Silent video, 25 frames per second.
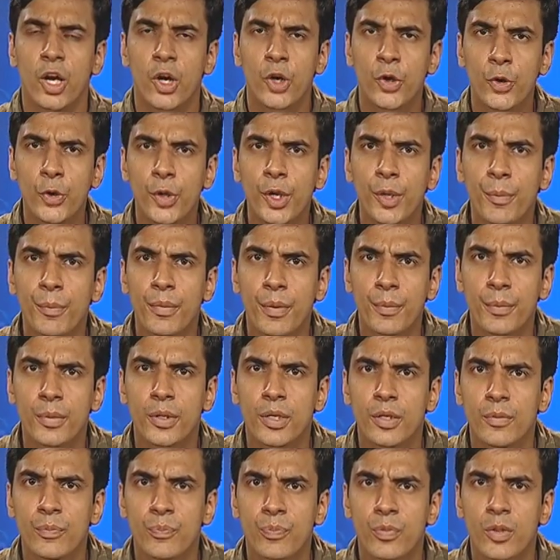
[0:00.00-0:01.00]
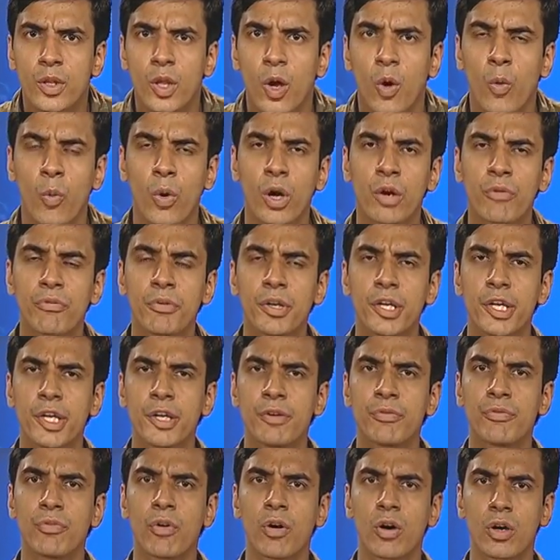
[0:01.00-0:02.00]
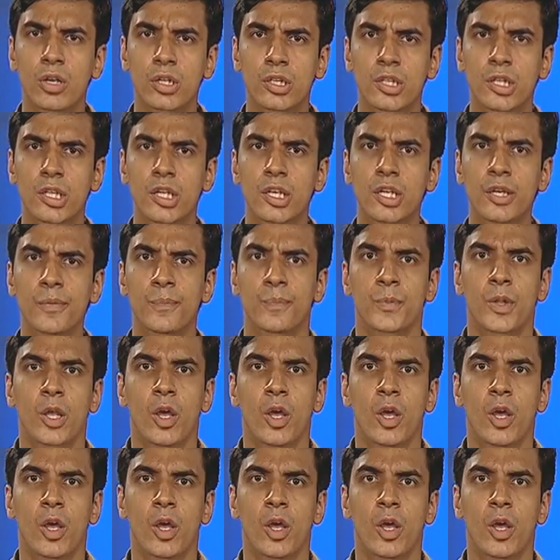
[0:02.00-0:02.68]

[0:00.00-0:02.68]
Do you remember what we did for the